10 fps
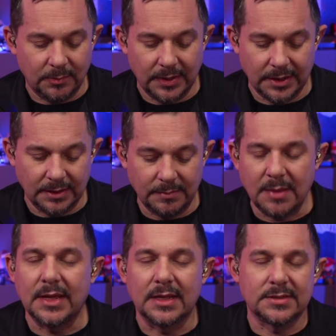But
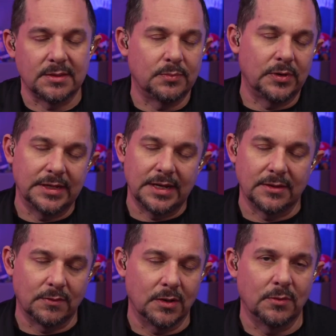maybe at some point down the
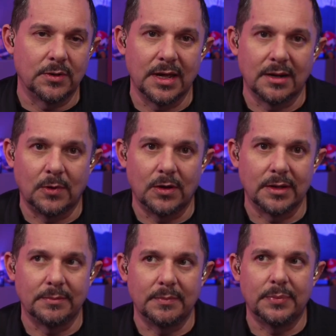road, we'll get them
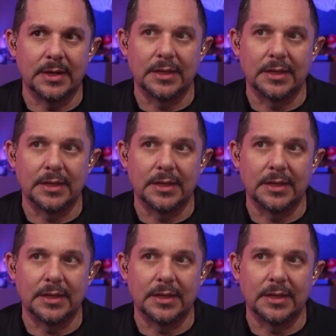on. But